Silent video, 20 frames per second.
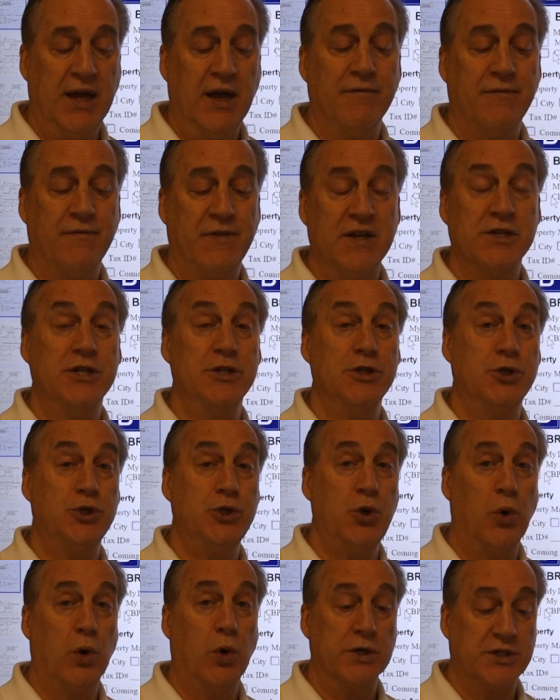If this is
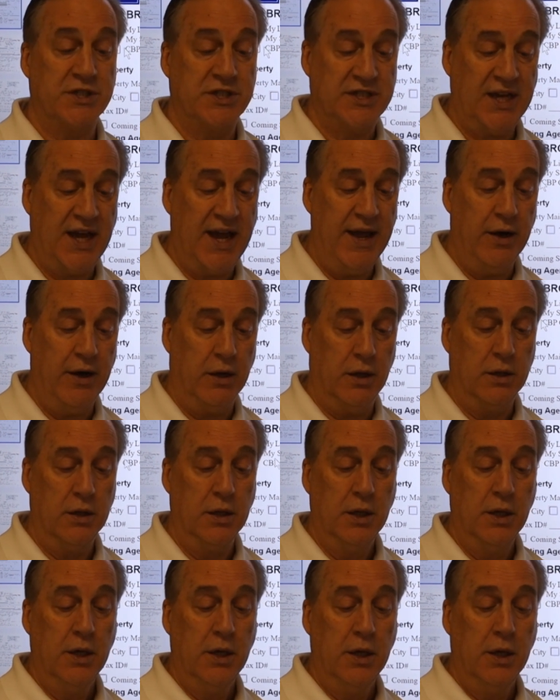your sale,
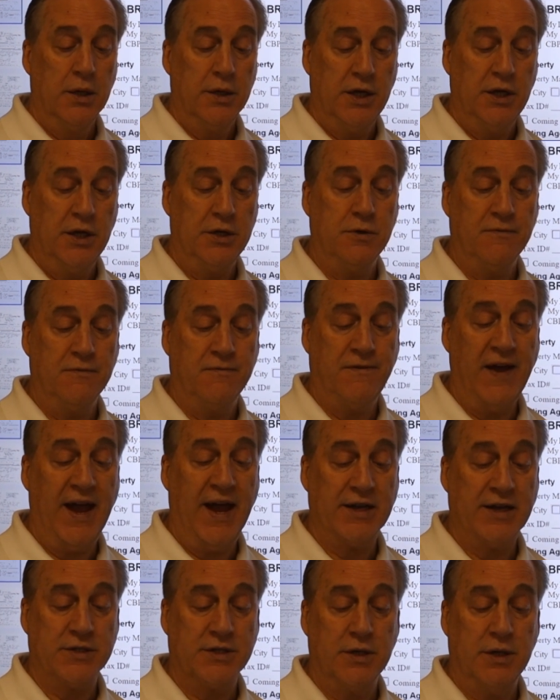did you
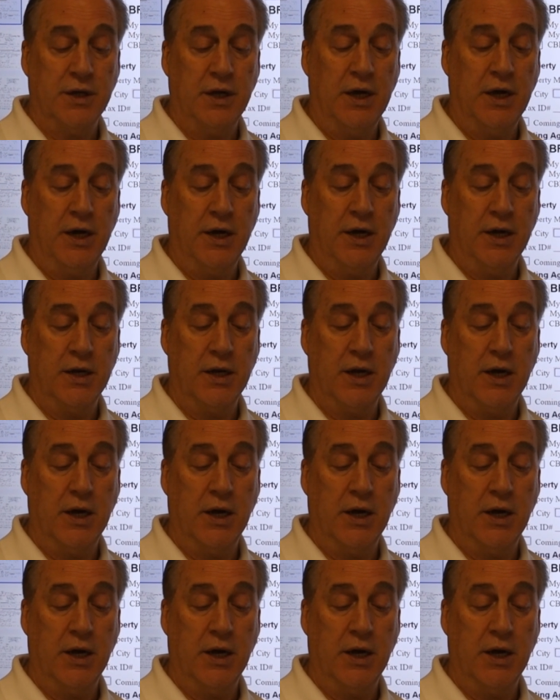fax and